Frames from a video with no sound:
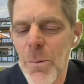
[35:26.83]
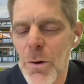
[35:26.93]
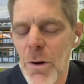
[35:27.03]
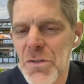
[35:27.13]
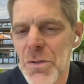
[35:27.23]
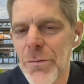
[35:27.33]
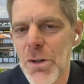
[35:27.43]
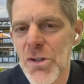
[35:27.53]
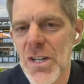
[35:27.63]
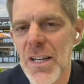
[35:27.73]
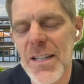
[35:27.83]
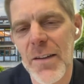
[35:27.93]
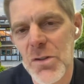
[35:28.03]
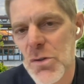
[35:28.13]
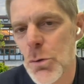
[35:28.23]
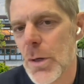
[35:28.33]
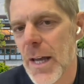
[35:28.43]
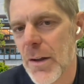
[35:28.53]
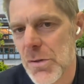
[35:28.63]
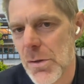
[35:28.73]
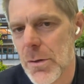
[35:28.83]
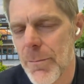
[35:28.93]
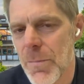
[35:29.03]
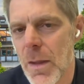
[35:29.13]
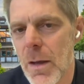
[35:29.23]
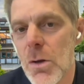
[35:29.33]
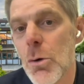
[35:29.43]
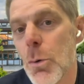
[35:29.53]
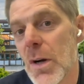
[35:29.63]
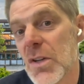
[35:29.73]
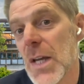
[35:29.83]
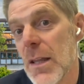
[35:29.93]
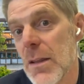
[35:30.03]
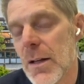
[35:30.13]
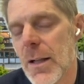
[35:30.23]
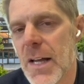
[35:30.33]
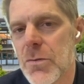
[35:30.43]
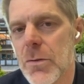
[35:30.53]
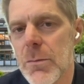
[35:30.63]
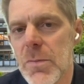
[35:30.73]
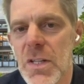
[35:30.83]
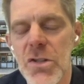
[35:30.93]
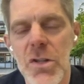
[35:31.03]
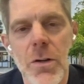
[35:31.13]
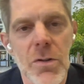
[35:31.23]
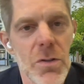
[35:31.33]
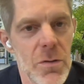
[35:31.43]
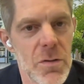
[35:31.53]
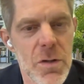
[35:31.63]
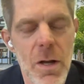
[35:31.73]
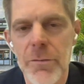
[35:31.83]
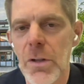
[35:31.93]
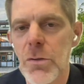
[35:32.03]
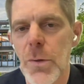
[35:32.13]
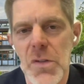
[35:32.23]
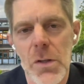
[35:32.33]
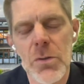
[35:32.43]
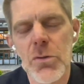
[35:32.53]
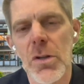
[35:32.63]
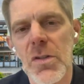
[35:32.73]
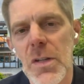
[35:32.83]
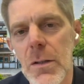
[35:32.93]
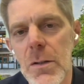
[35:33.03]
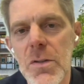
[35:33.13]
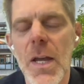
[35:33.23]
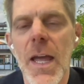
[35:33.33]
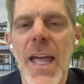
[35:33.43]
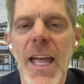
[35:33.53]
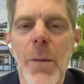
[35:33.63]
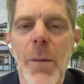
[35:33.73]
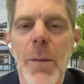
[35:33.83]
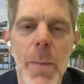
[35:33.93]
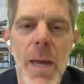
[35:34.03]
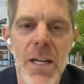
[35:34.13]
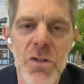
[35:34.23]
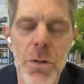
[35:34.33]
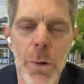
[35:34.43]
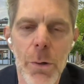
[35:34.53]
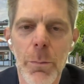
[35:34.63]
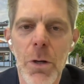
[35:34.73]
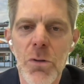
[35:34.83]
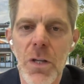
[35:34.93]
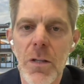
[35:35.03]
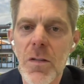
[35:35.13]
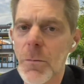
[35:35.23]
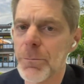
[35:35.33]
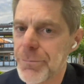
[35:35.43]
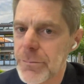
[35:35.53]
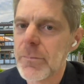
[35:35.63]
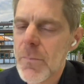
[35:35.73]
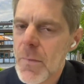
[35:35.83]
We're also fortunate to have a school counselor who works in the classrooms, teaching our students conflict resolution skills, helping them manage their own emotions,